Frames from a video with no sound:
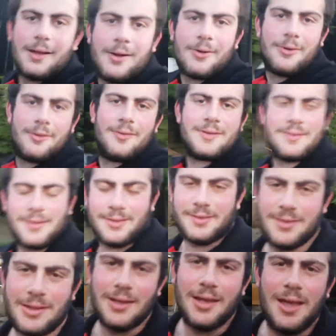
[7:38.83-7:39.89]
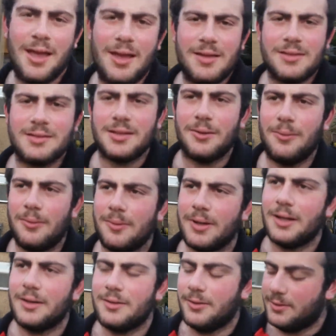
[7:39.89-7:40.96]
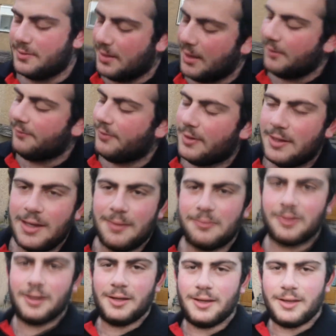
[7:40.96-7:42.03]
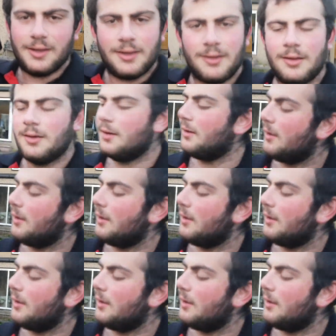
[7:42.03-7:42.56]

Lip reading: how cool this is. So what we're gonna do is I have the camera here.